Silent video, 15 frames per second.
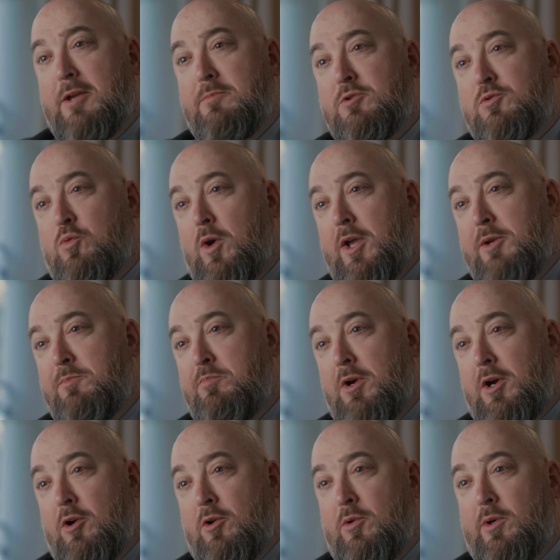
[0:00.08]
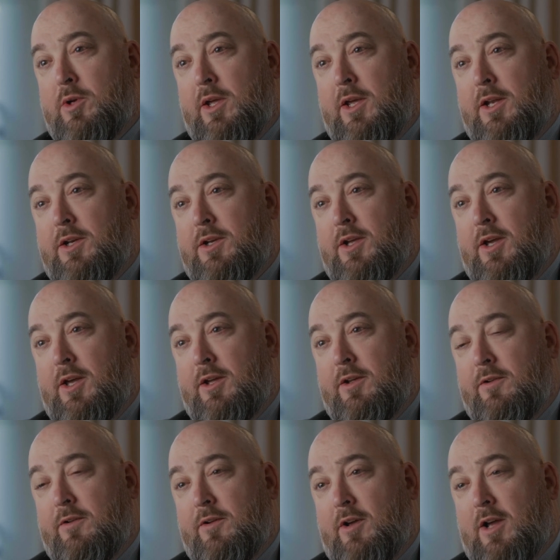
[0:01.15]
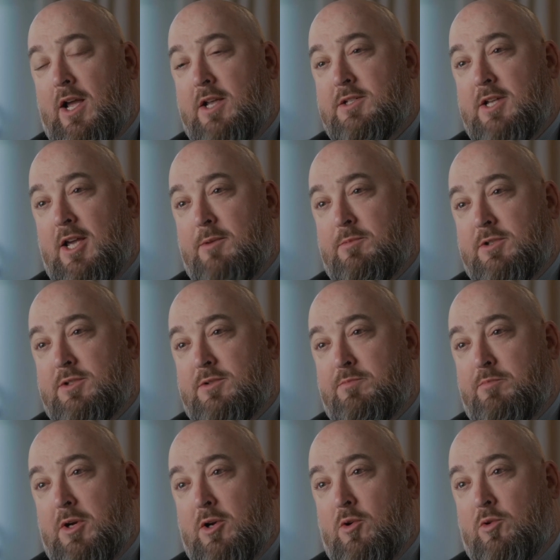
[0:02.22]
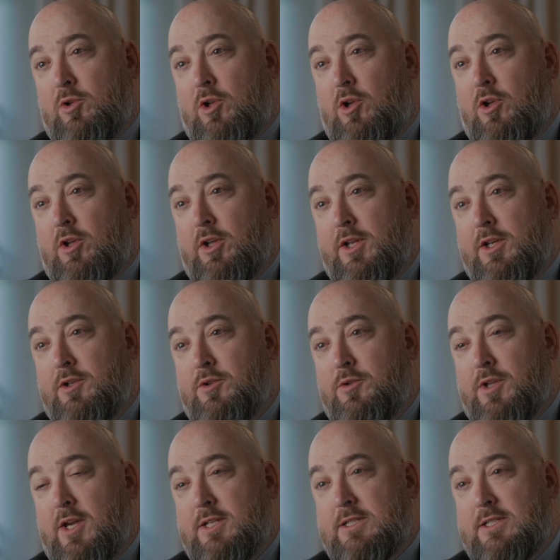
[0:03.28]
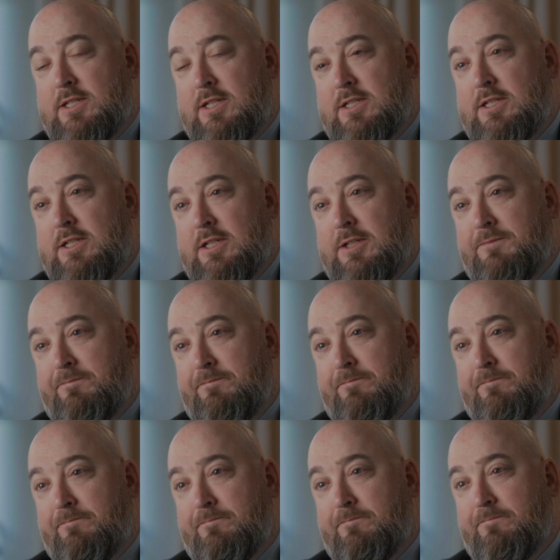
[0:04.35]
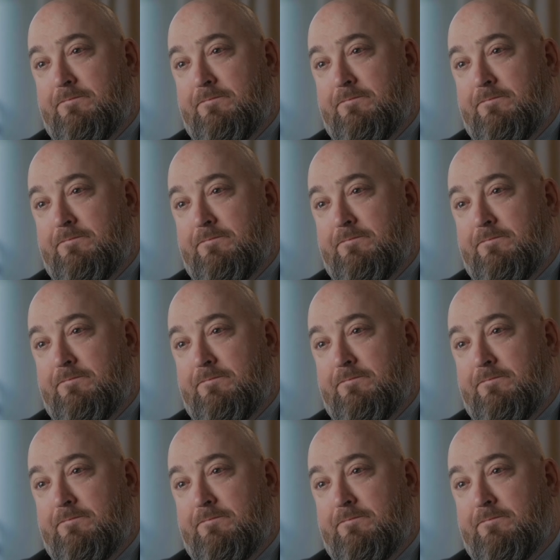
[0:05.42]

name is Wade Barrow, and uh, I established Barrow Law in 2016. Uh,